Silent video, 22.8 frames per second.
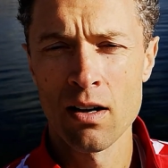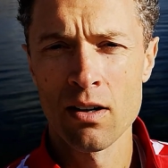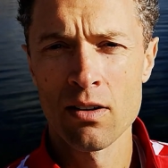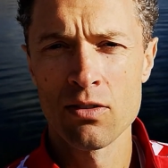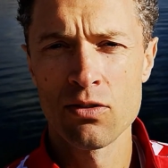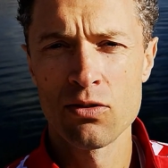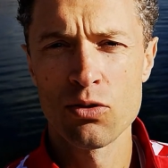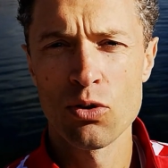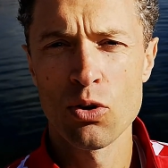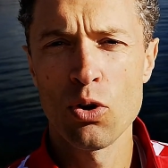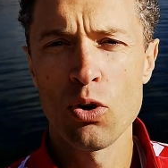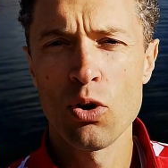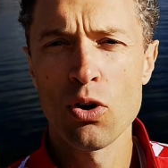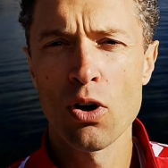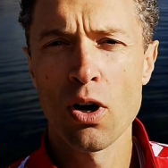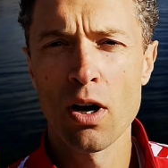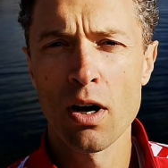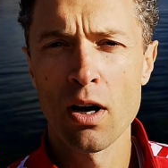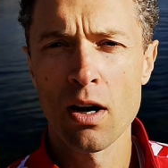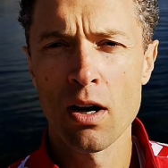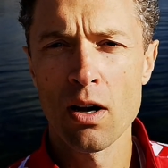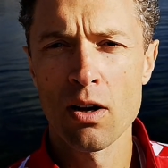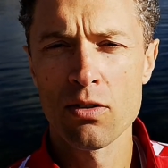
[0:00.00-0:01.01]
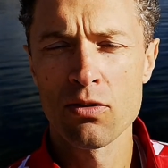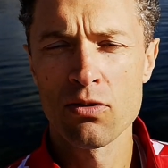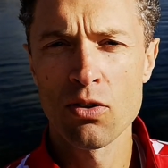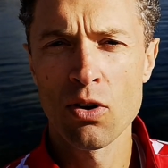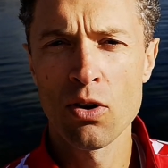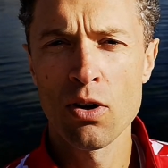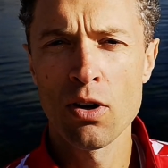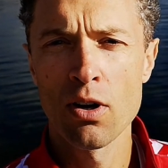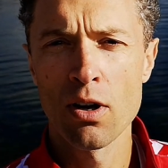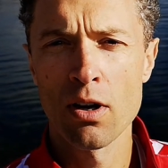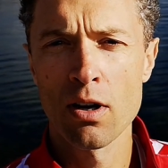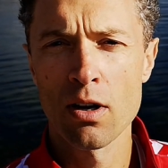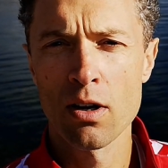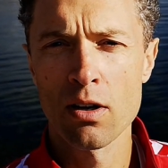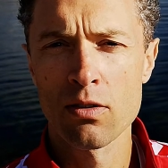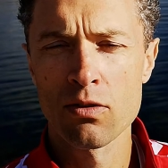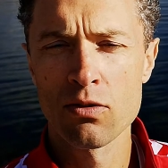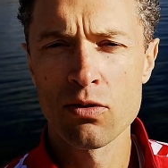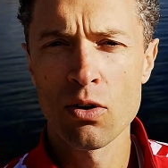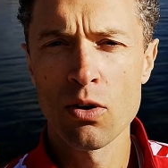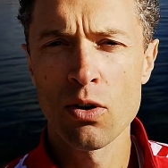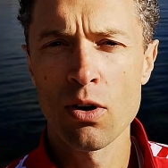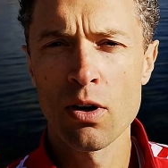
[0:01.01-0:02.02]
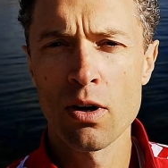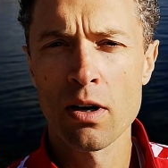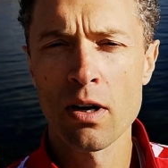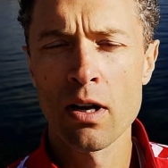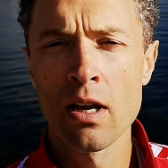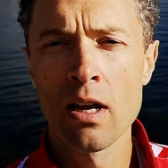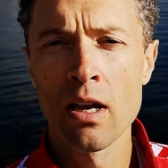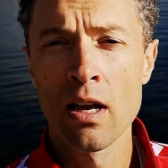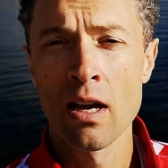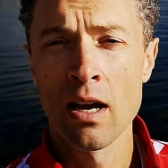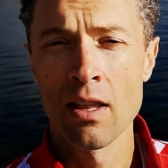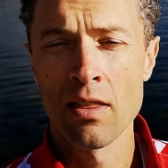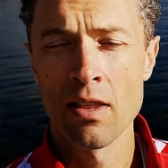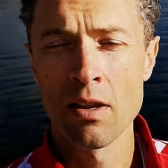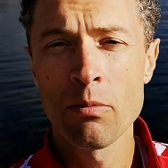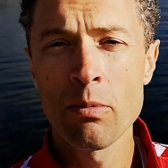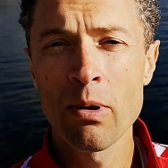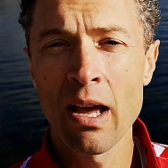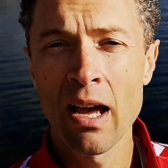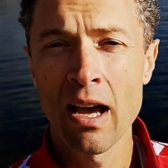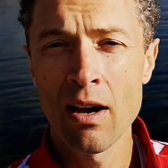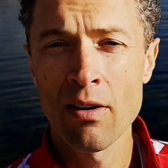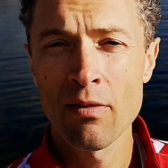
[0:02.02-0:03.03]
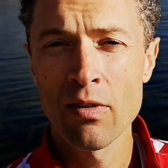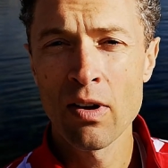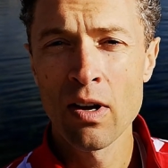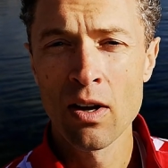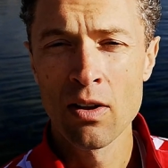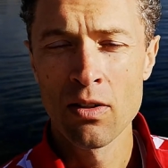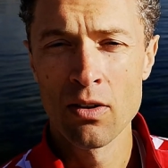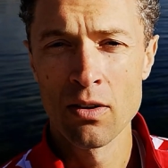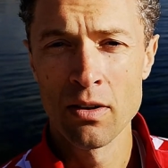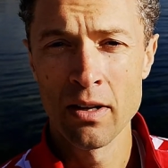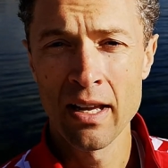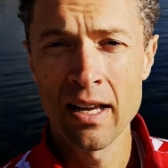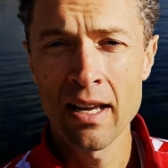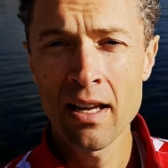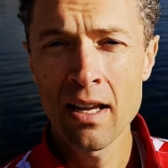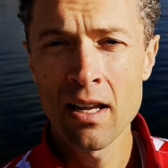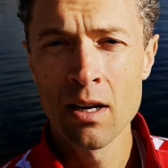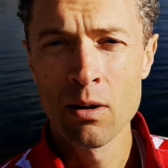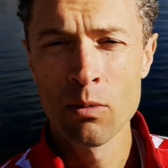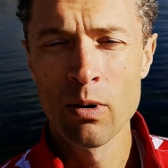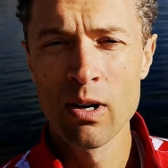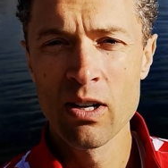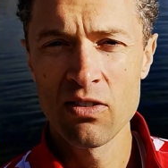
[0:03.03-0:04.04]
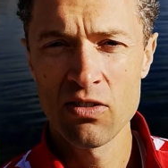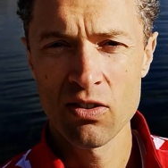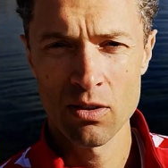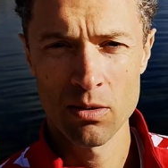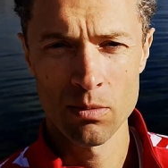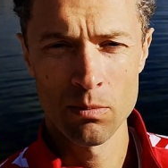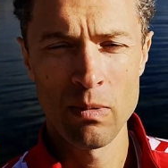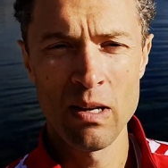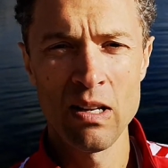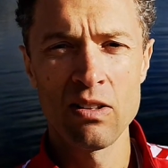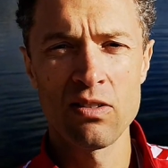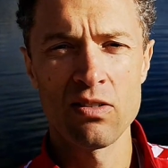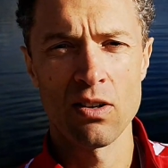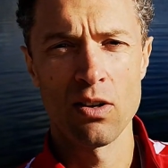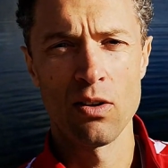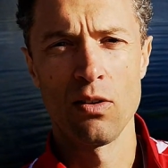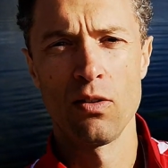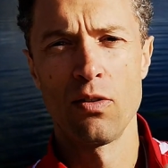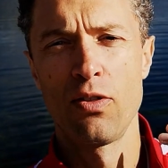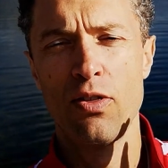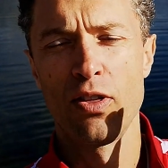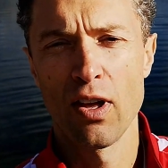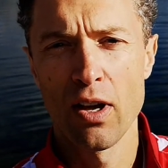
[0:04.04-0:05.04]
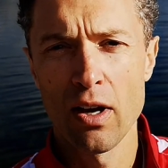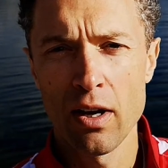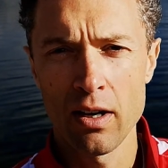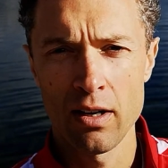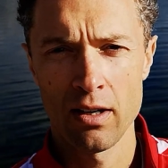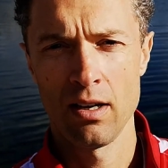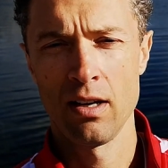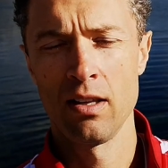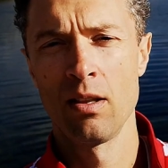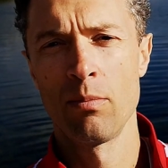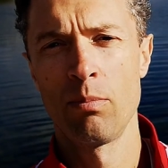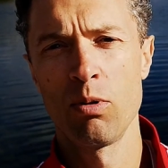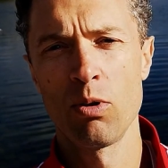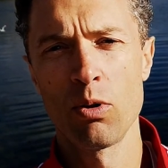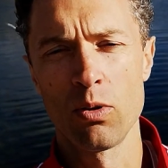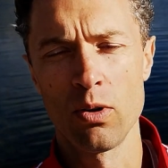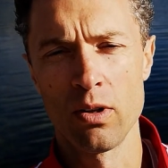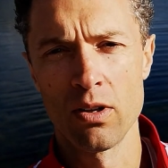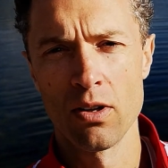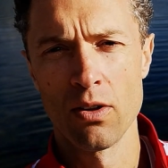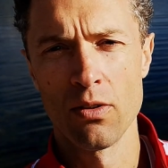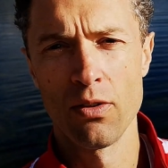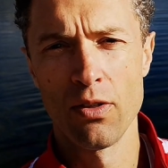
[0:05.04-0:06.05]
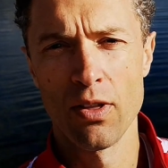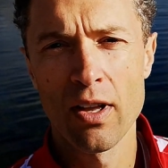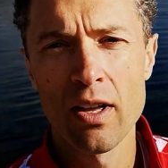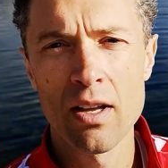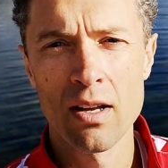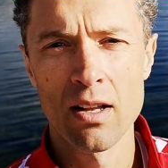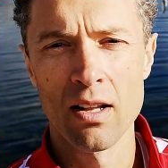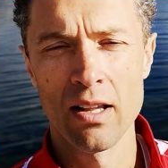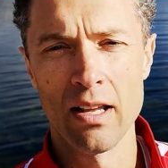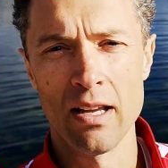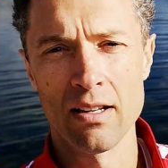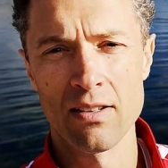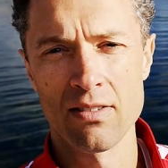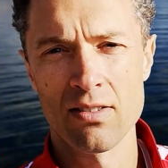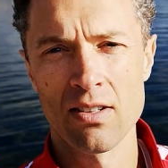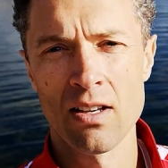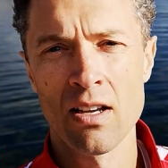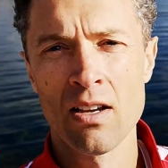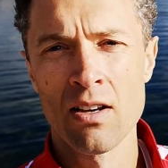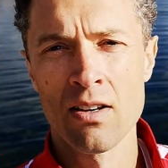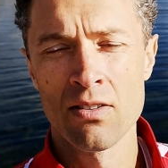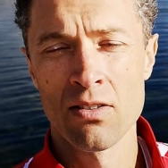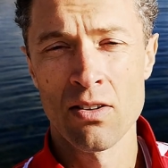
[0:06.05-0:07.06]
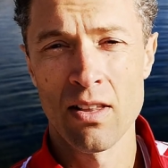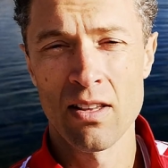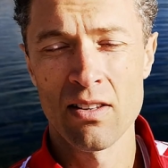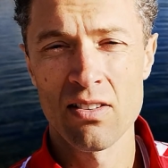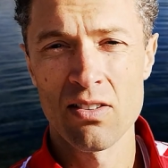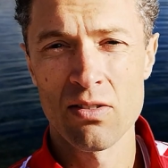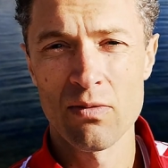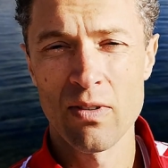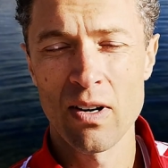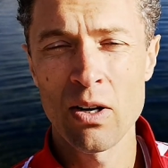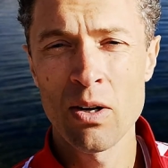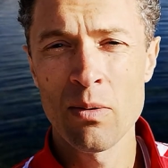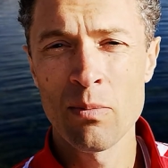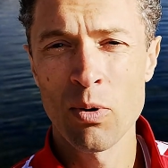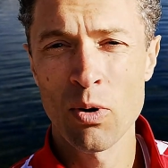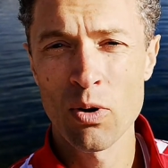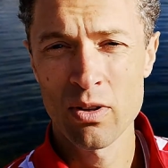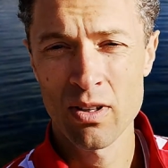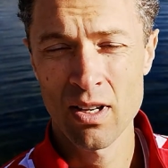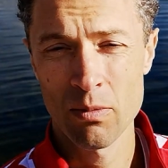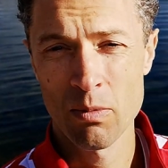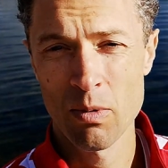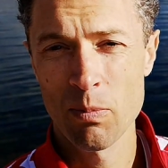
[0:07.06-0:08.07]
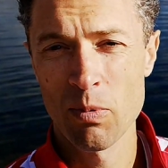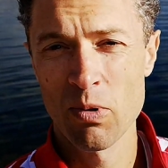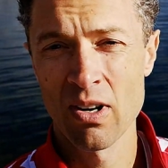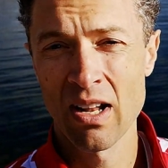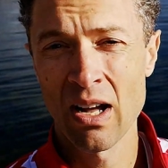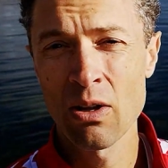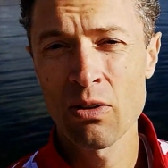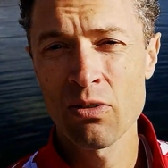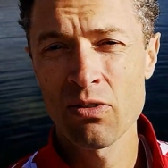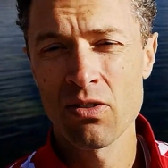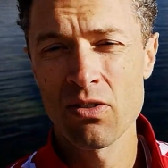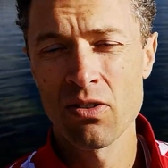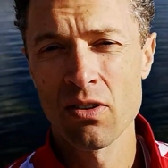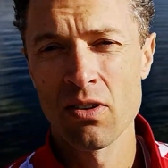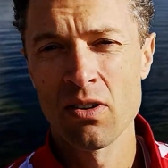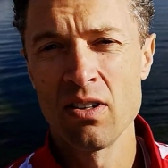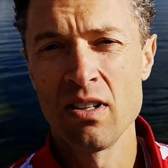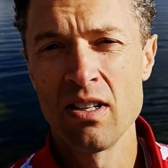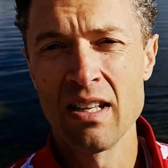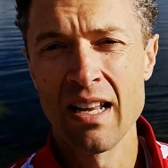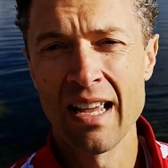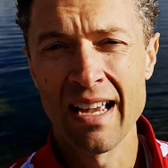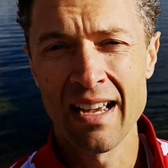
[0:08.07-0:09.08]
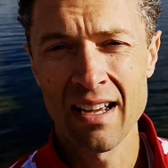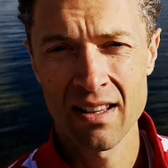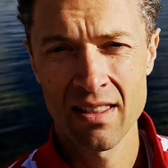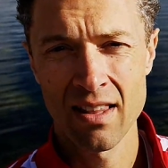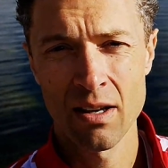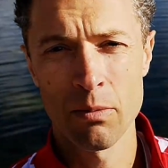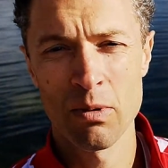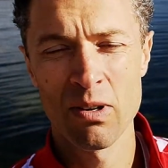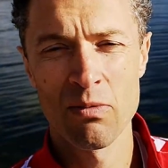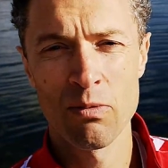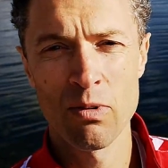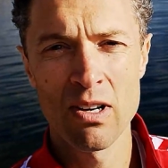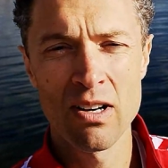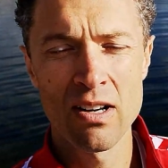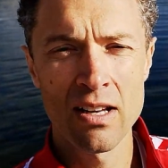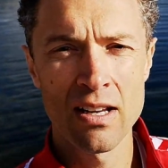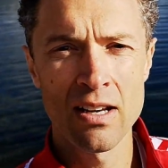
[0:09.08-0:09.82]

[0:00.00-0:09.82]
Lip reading: Søer, søer, søer. And then we have the ne, which means the in the plural, the lakes. So that's very important that we pronounce the ne, that we really